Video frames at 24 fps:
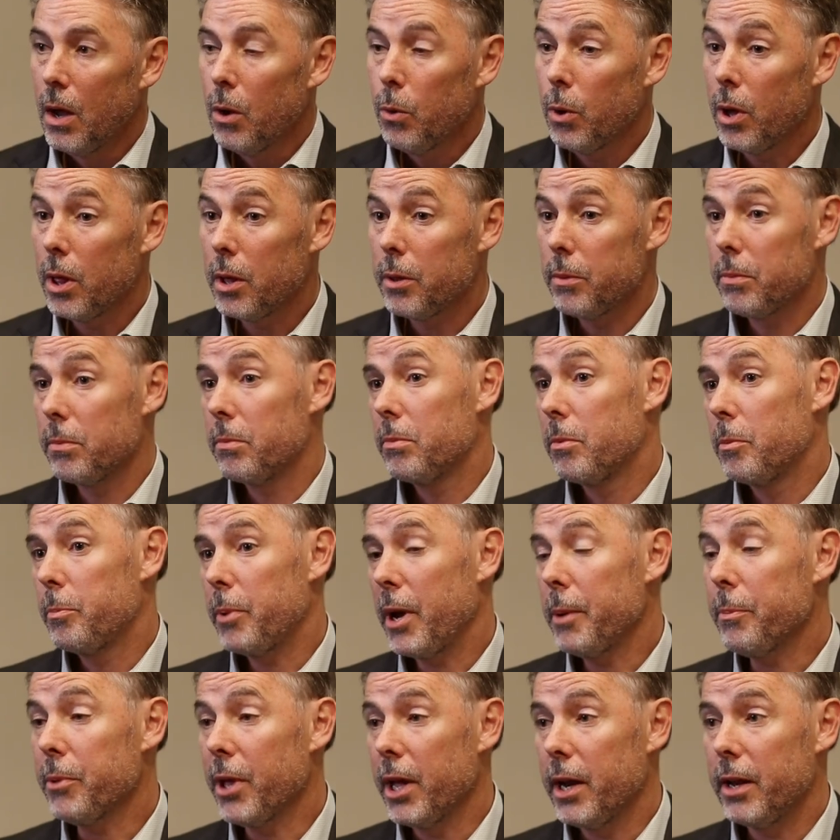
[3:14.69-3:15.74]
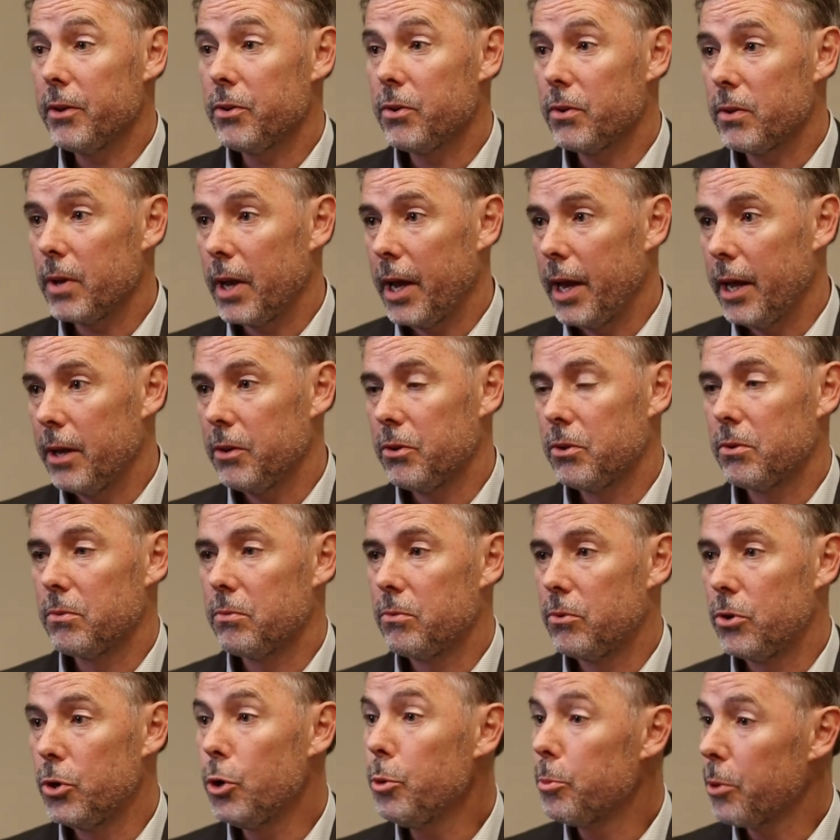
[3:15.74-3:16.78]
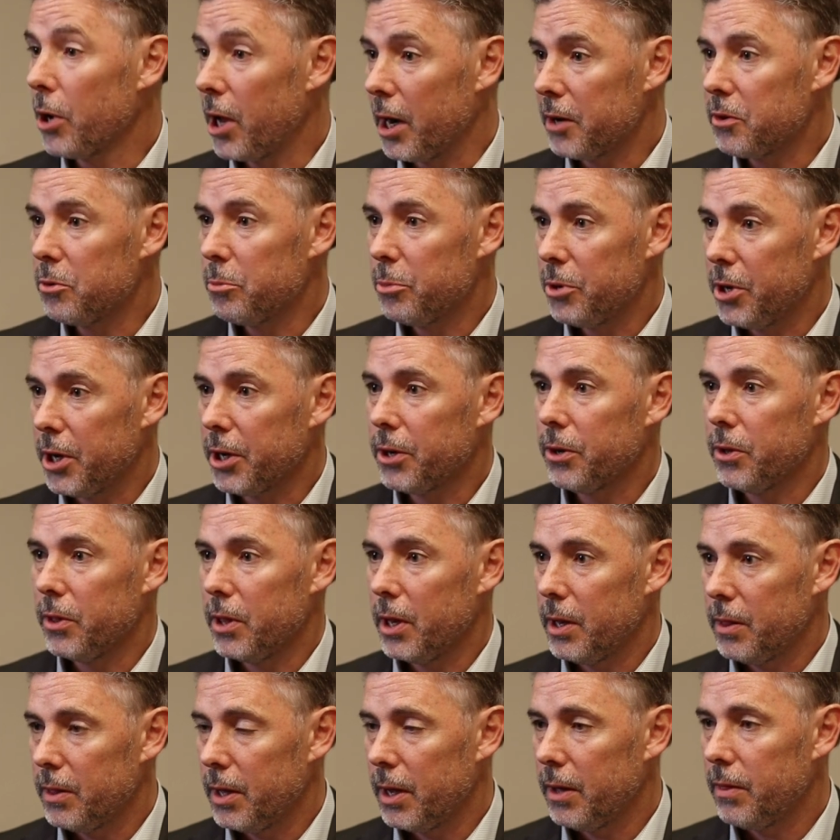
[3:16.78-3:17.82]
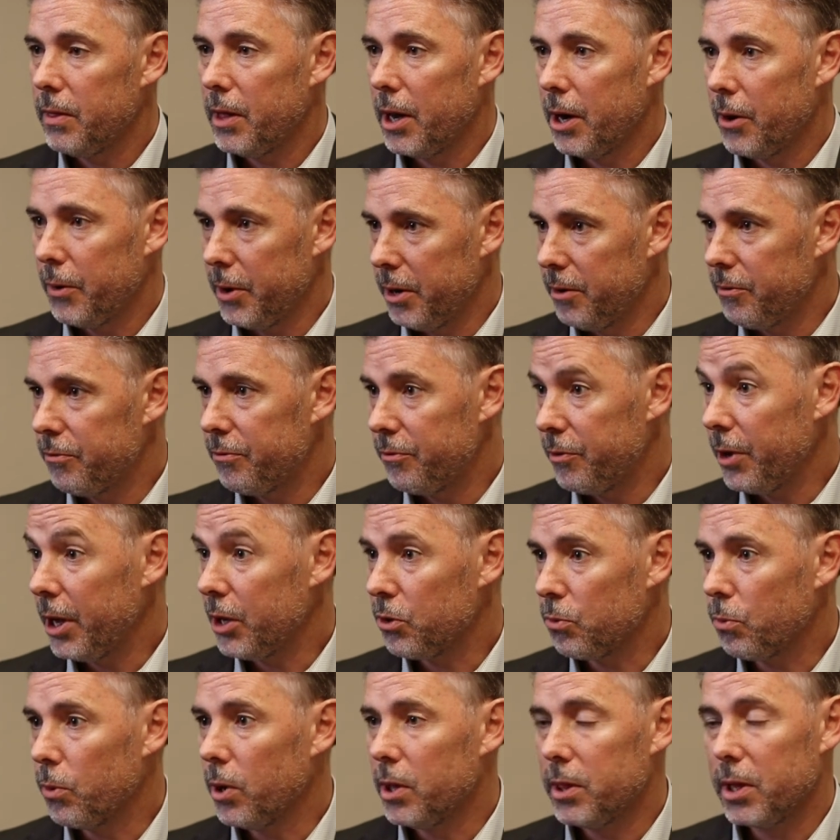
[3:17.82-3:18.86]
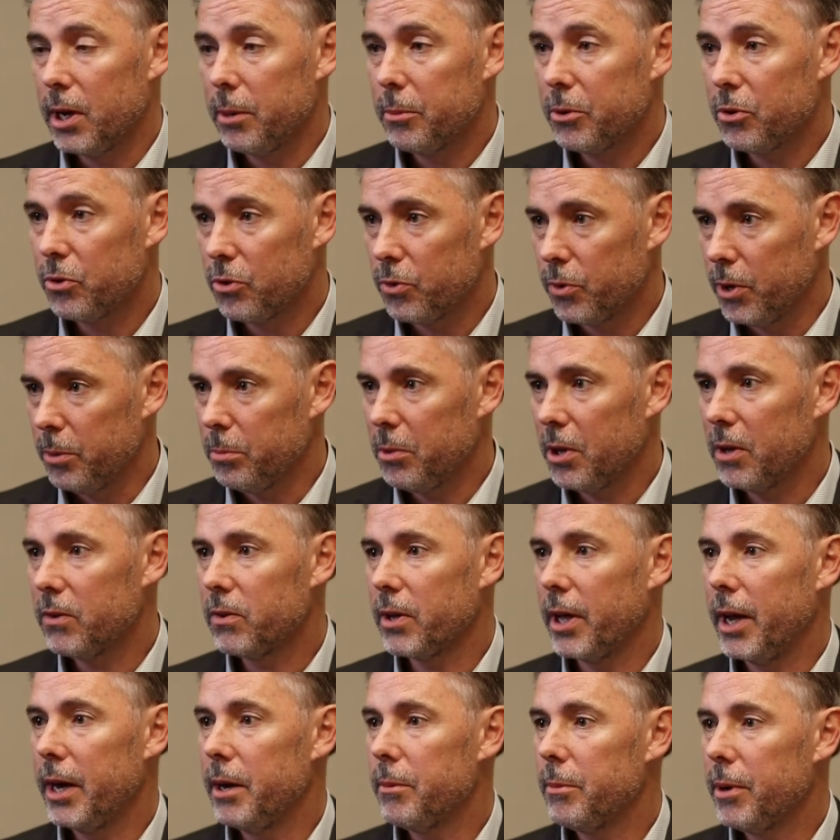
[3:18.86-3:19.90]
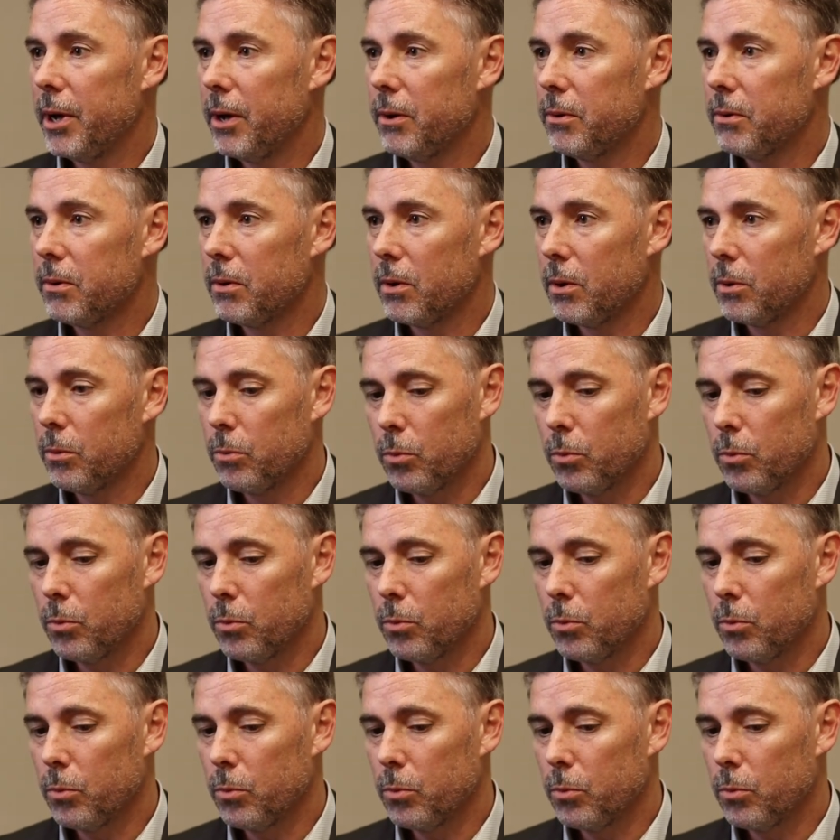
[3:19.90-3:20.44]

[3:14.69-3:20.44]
Well, the pipeline has, has two products in particular that, that, that are in phase one that I'm extremely excited about.